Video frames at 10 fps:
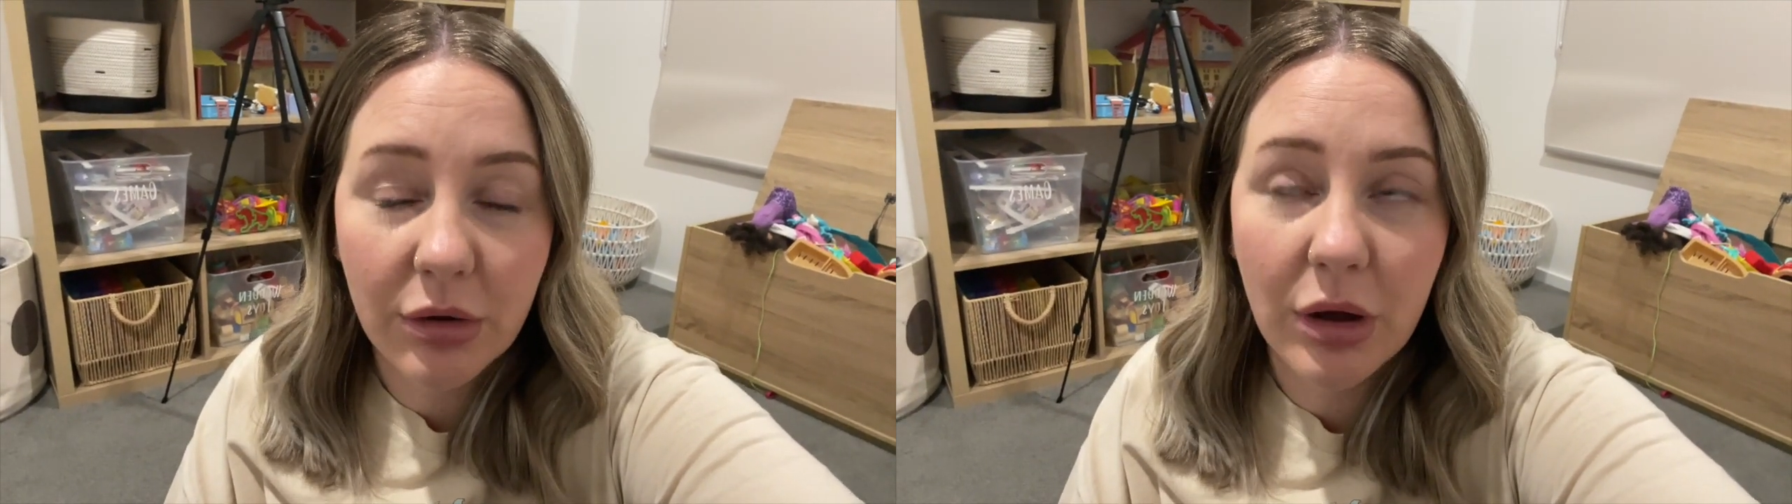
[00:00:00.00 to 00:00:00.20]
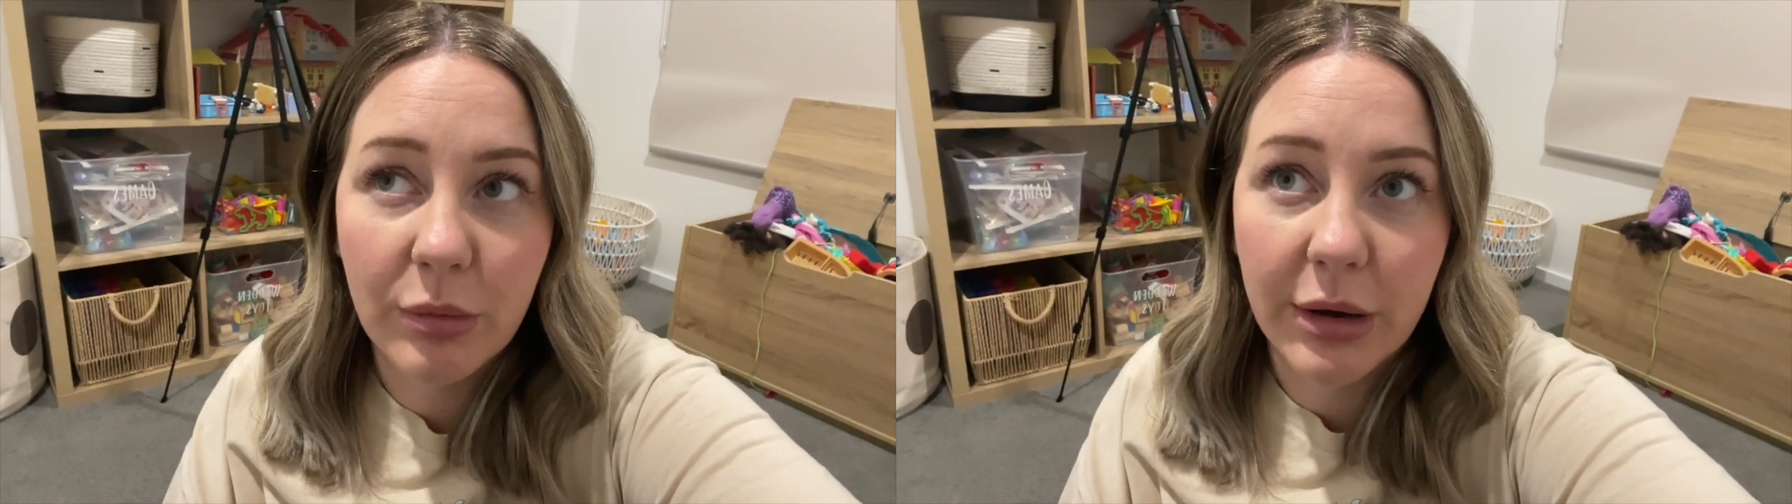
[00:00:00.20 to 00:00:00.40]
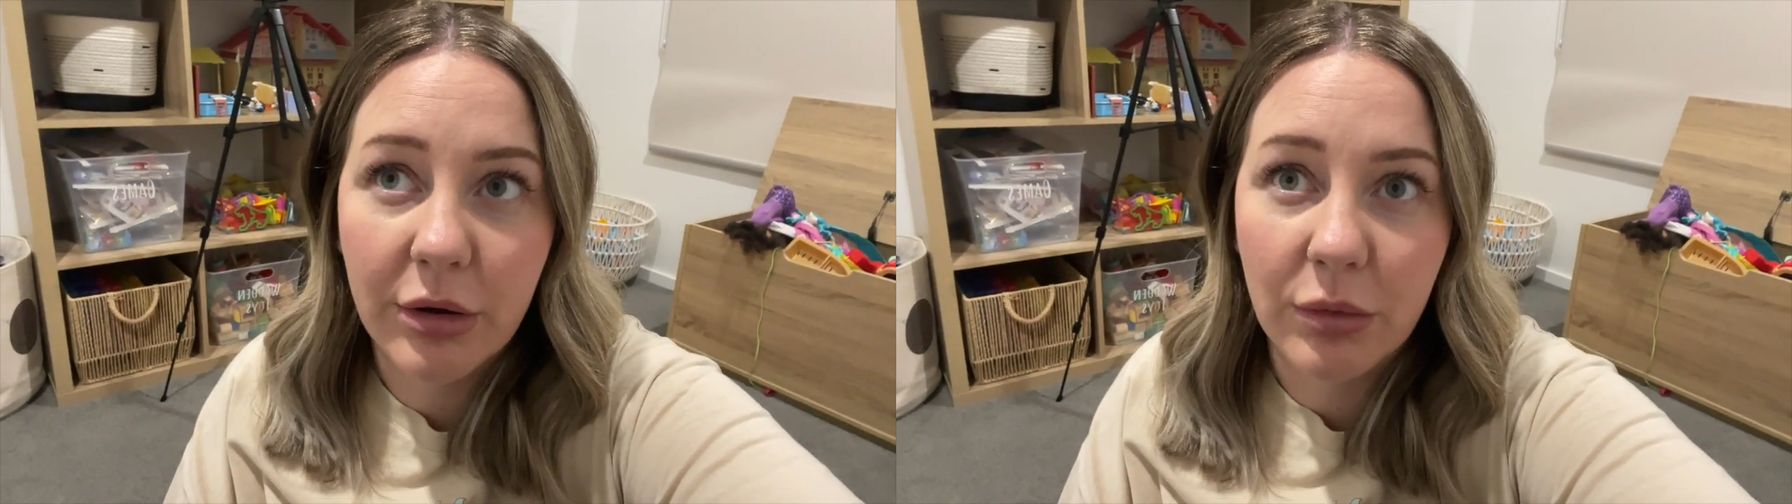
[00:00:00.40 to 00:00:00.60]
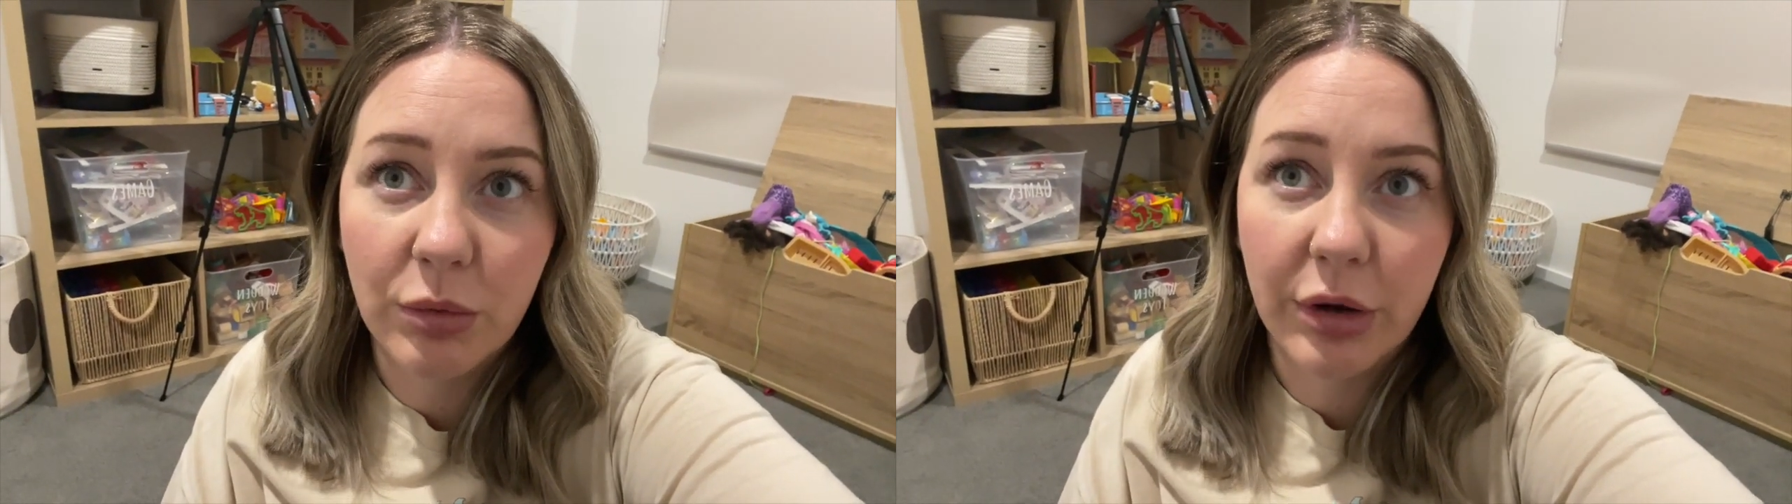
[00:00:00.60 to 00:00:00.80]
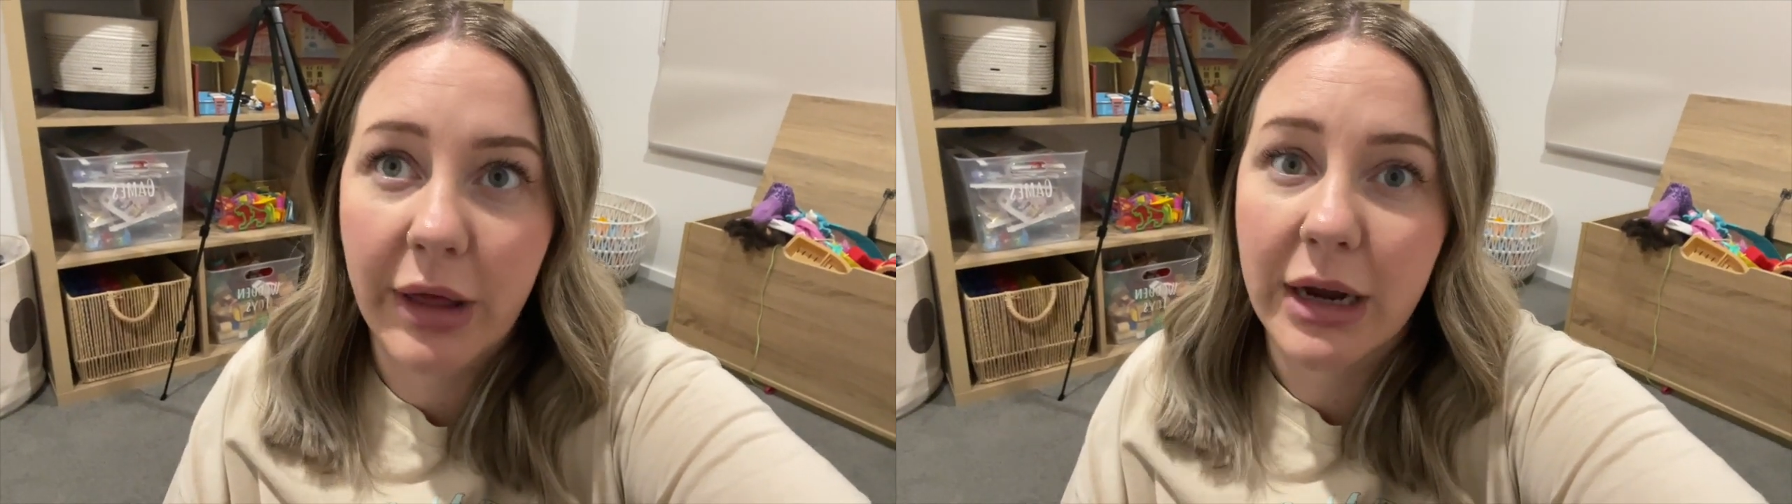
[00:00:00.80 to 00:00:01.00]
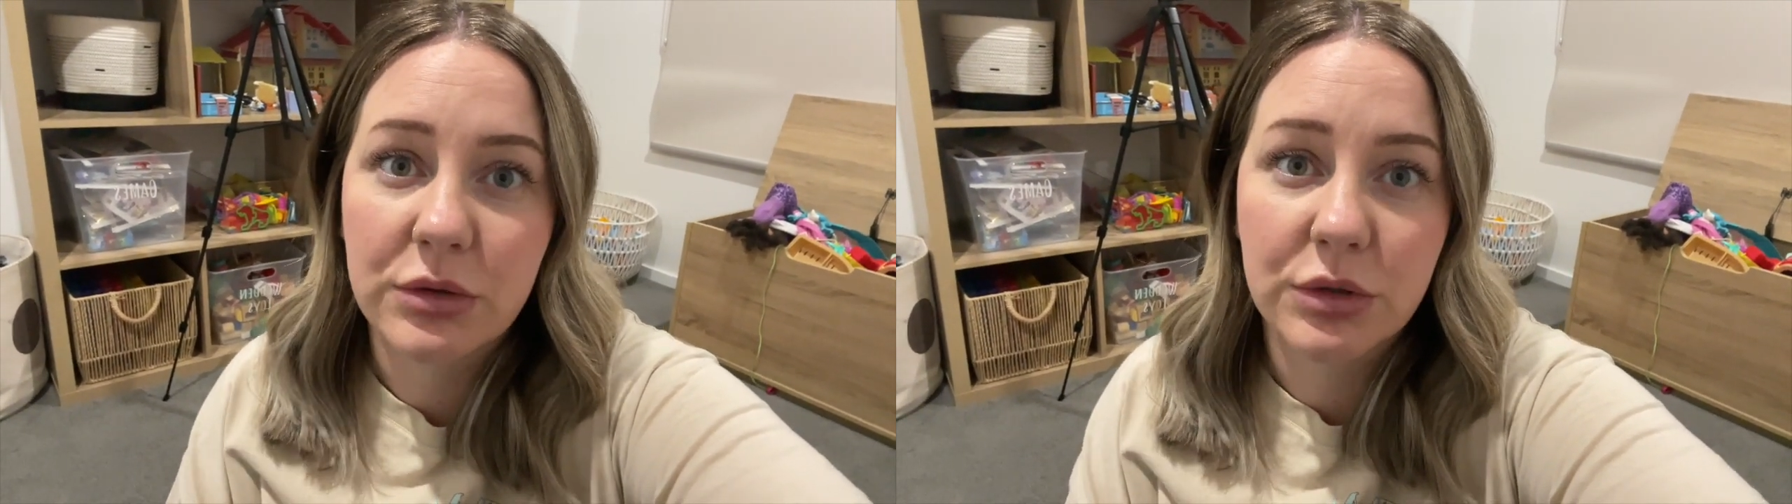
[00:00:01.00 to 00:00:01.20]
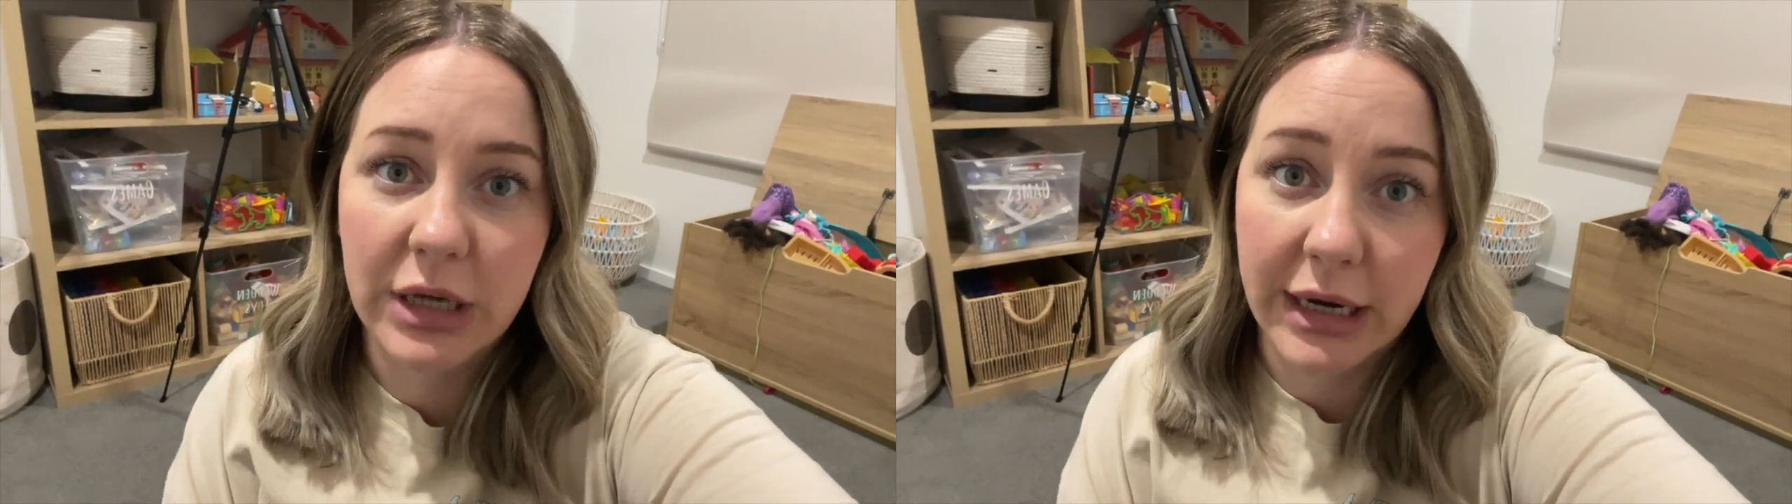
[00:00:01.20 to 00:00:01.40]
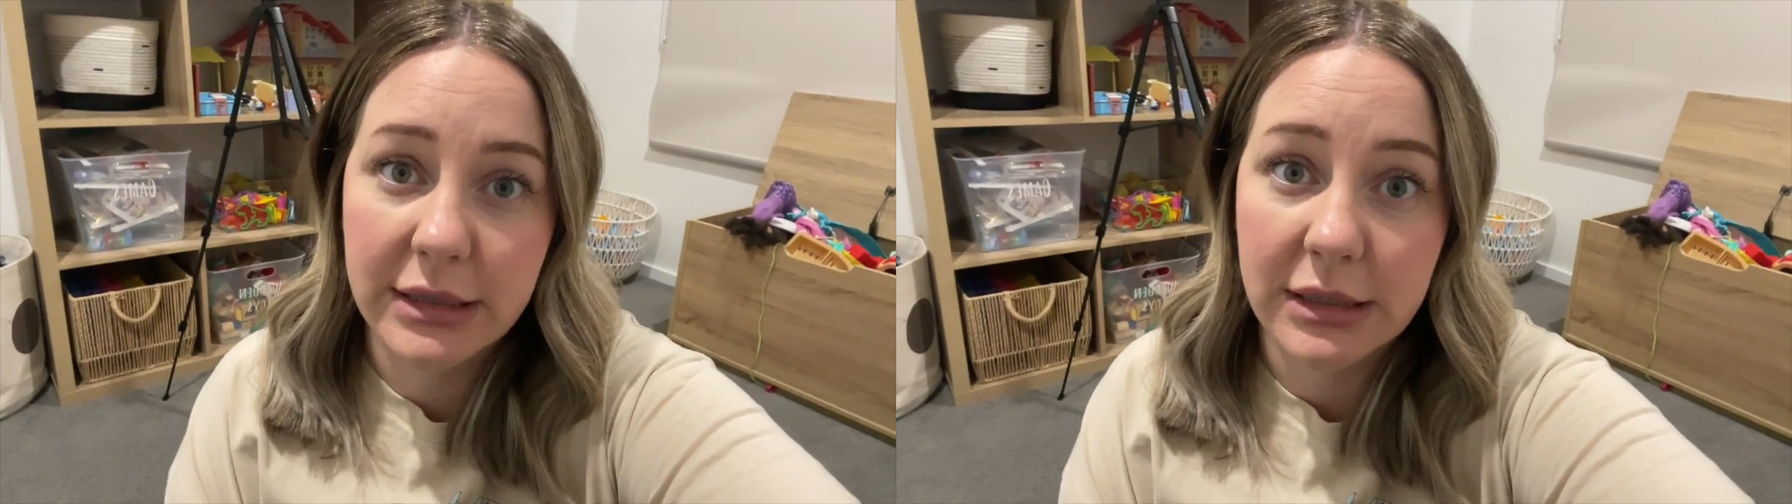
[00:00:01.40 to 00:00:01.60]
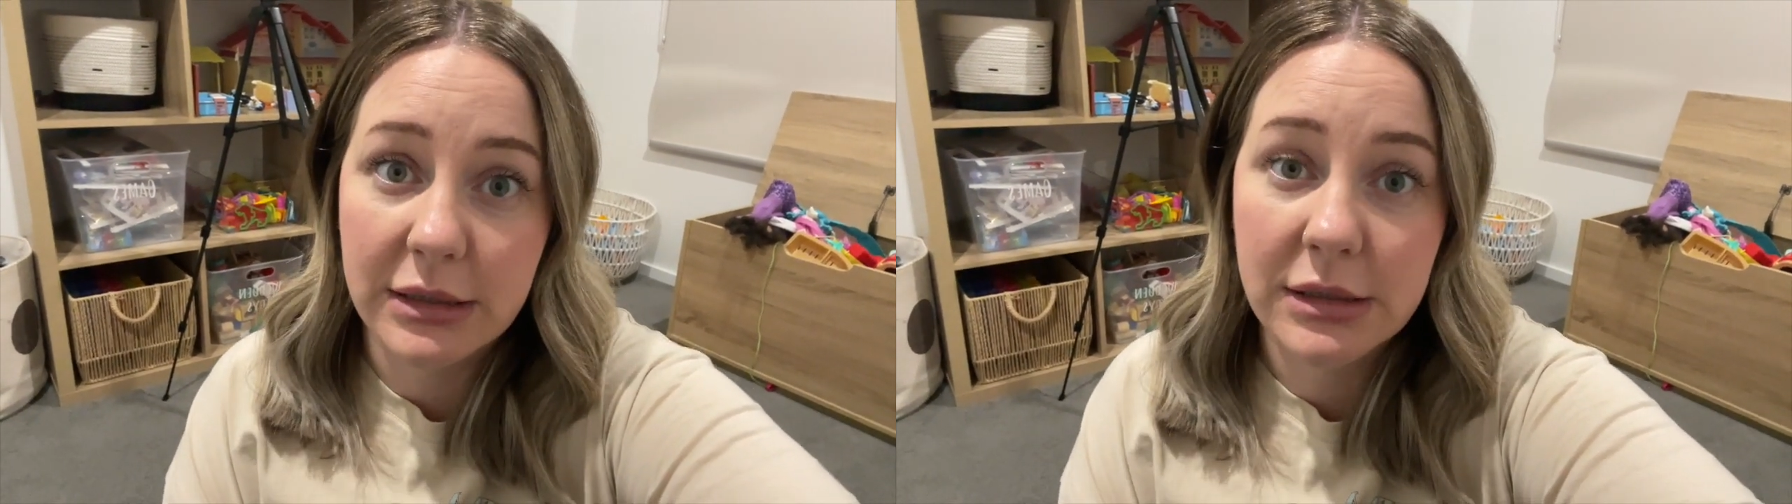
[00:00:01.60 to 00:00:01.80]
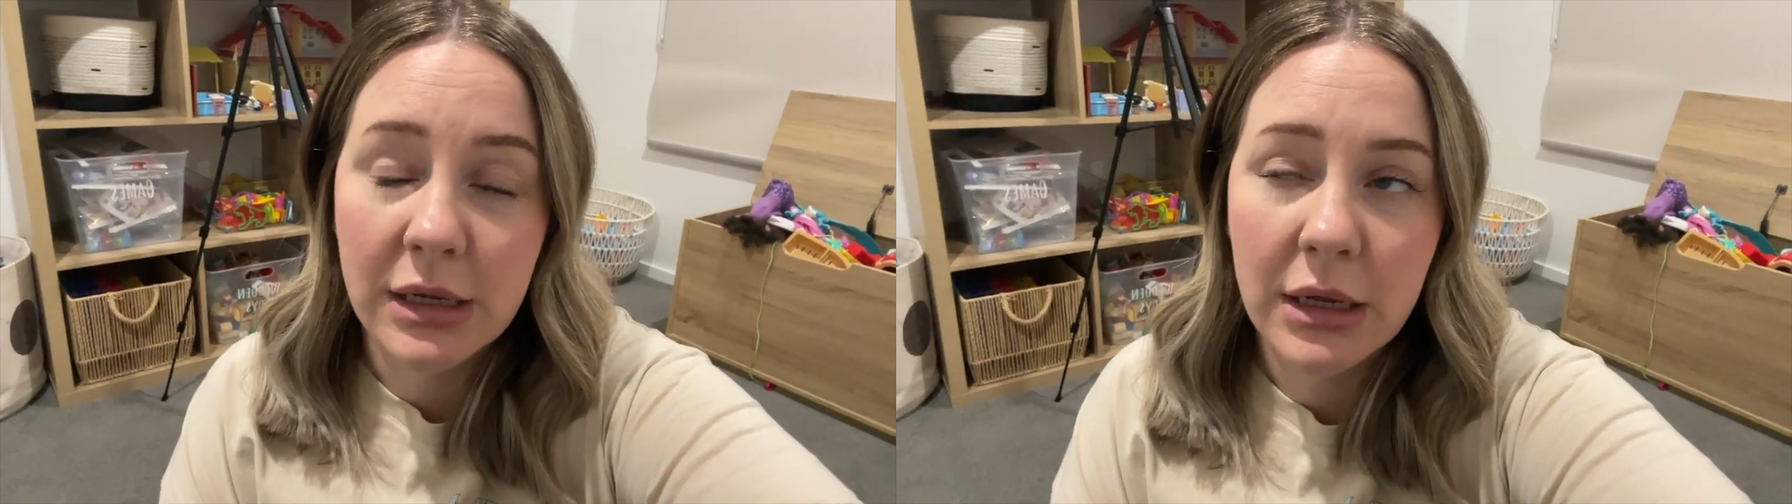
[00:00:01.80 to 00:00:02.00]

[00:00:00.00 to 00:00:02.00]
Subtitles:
oh my God, what are the actual chances?